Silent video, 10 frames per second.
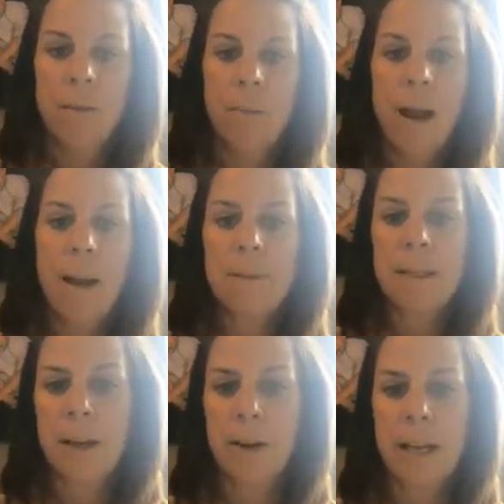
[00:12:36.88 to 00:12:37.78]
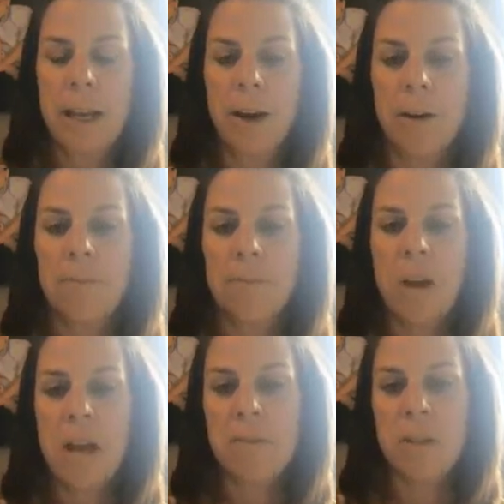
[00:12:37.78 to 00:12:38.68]
perhaps here to here,
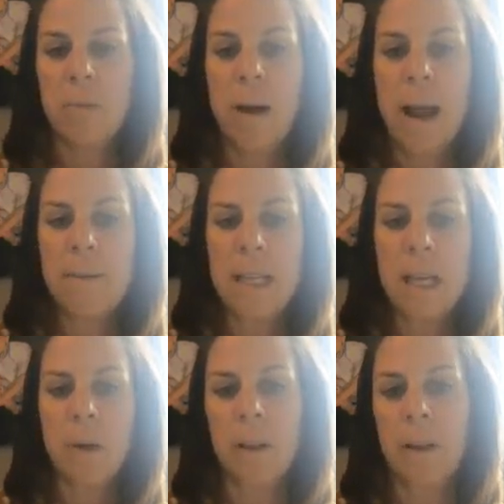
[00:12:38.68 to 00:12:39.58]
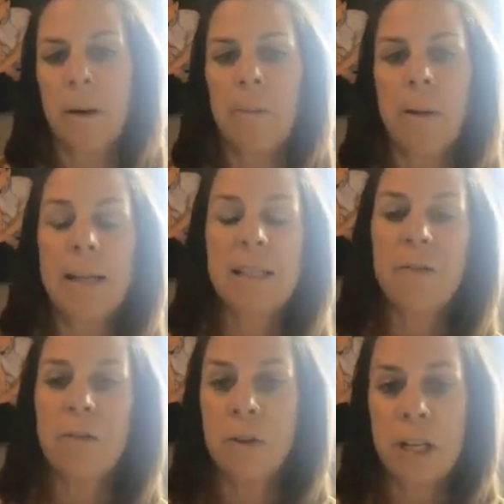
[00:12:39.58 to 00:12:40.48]
right? So, perhaps an equilibrium price
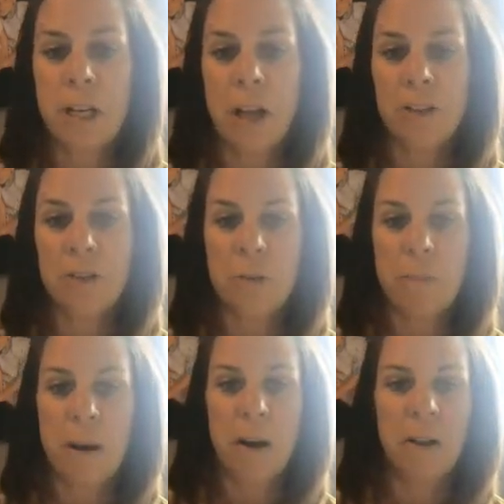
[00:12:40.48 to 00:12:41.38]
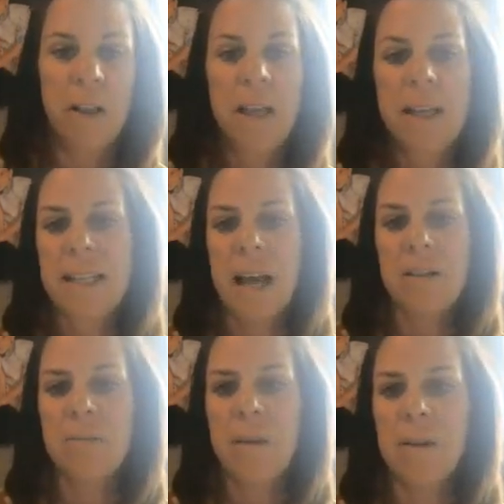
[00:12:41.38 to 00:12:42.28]
of $30 a barrel
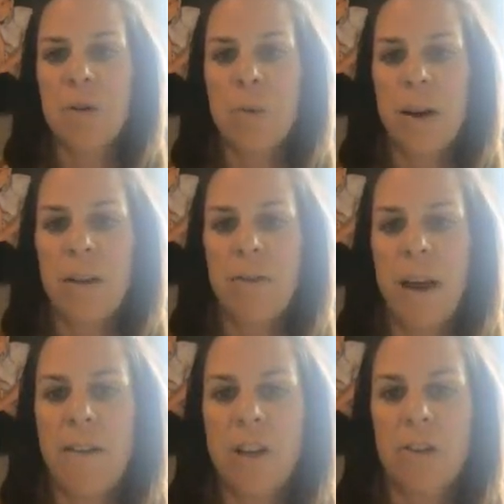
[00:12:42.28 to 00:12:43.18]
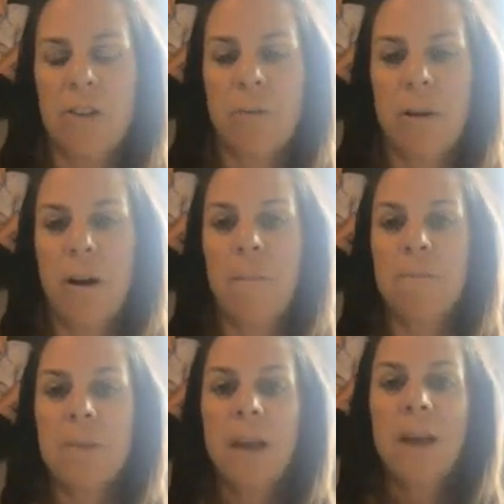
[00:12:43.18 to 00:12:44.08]
down to maybe $25 a barrel.